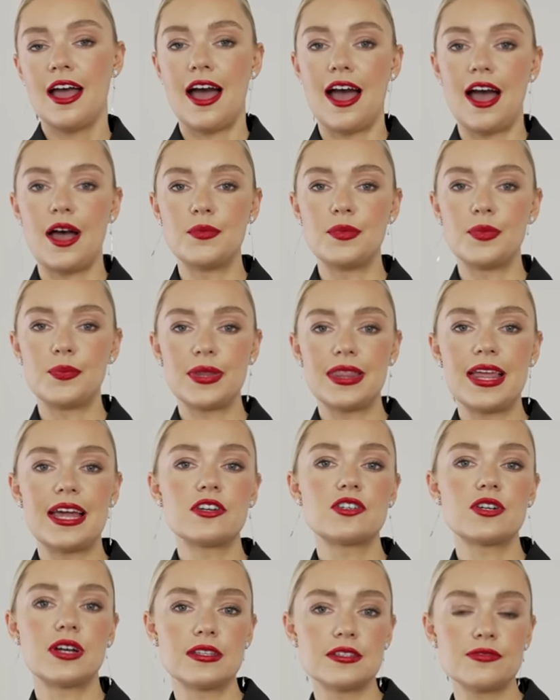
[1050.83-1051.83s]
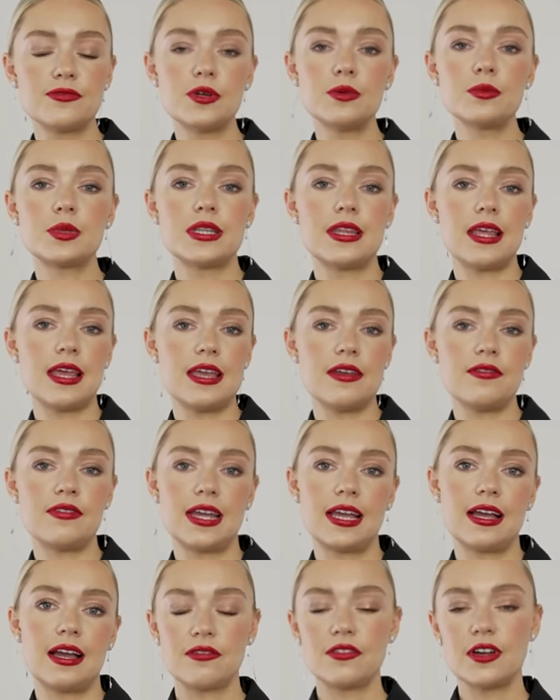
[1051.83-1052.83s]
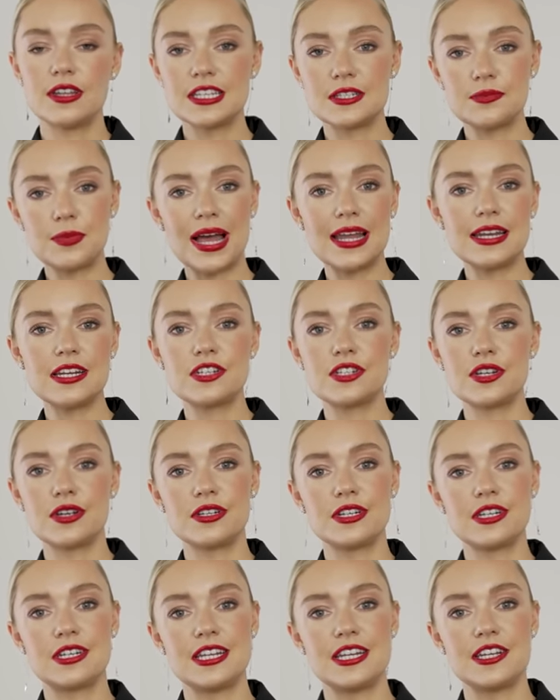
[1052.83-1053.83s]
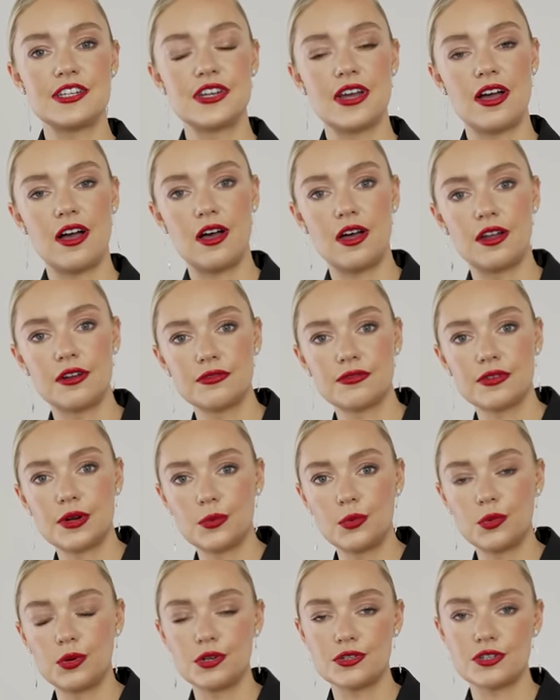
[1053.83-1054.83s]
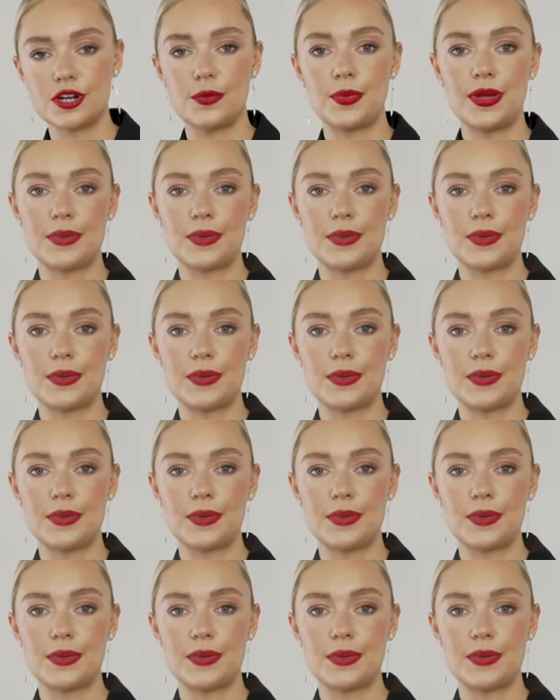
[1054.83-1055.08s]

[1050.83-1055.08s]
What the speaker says: But then transformed in the evening, I've got this padded shoulder t-shirt on from Wardrobe